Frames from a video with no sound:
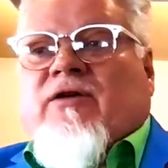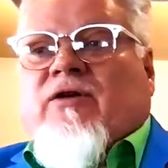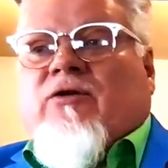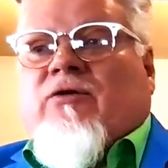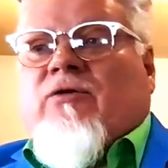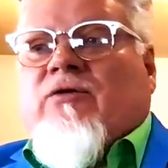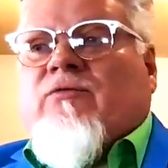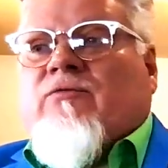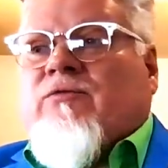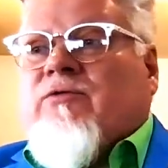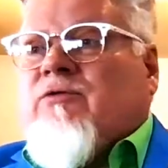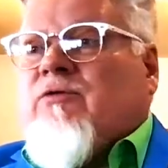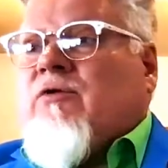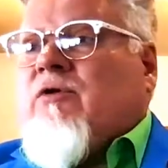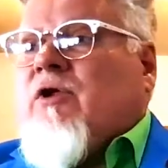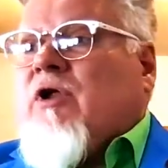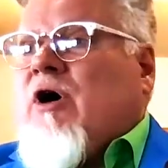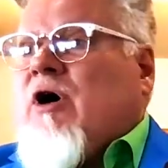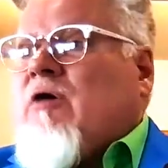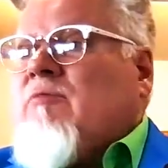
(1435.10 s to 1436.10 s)
the golden
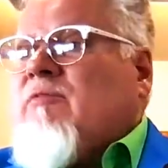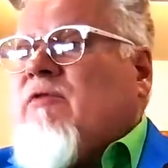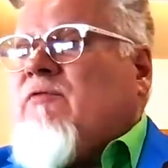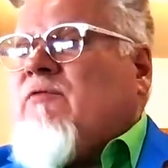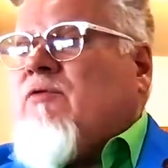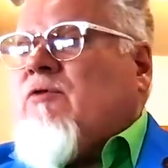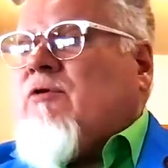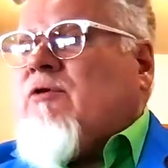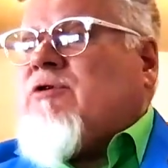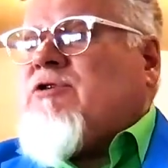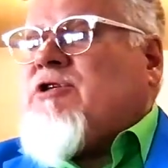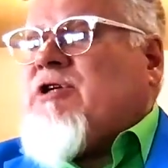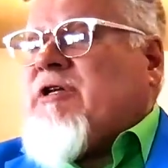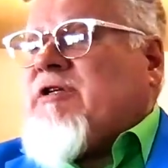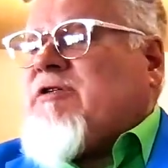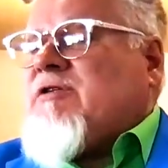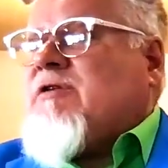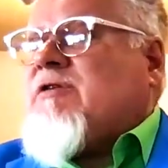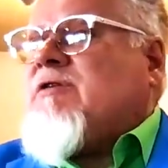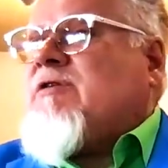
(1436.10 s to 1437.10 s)
rule long before
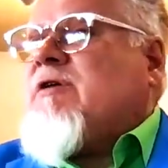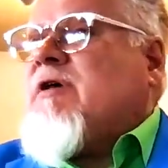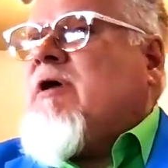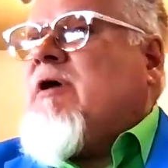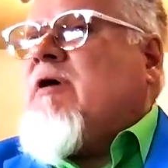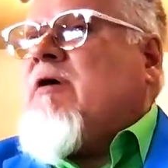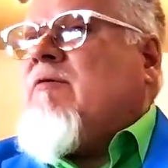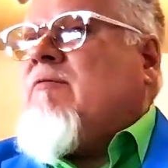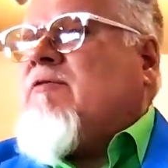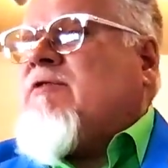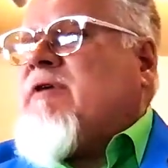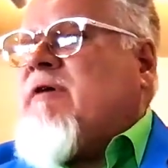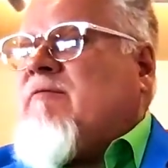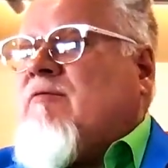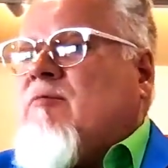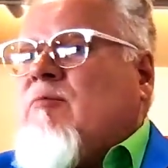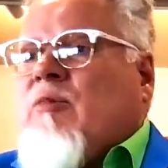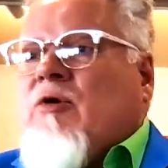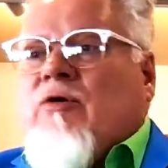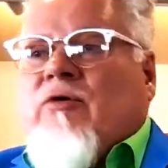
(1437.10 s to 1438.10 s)
Jesus was
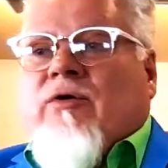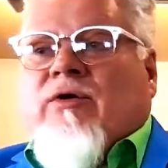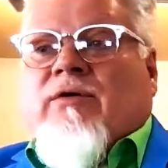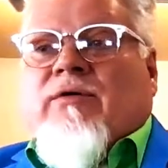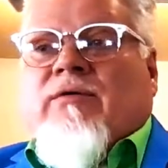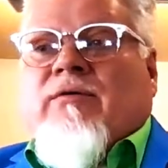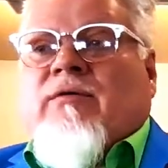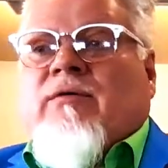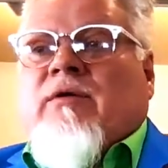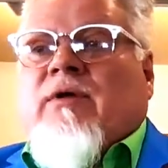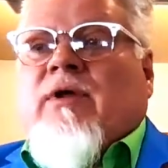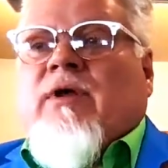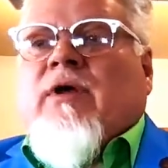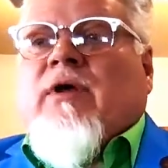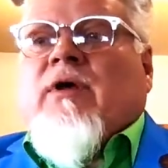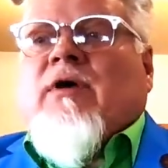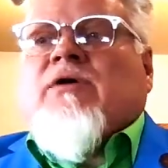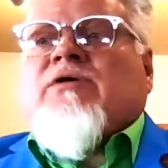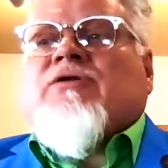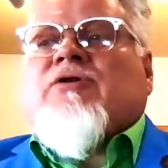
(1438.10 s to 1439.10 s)
ever born.
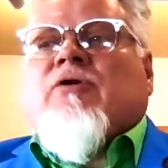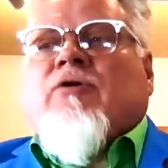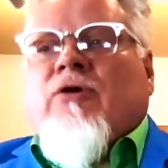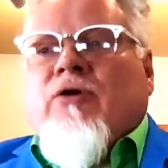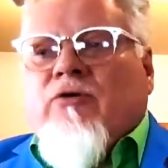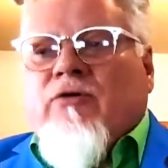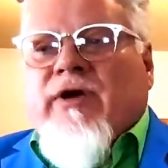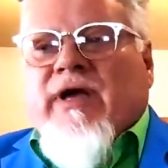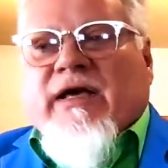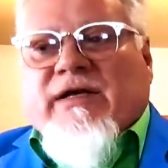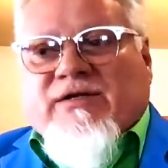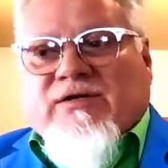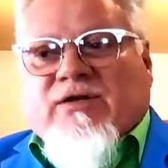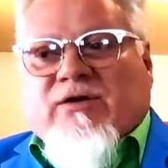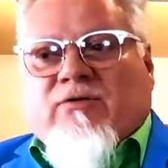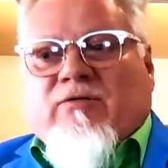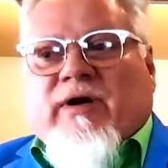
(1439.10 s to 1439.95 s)
So who gets the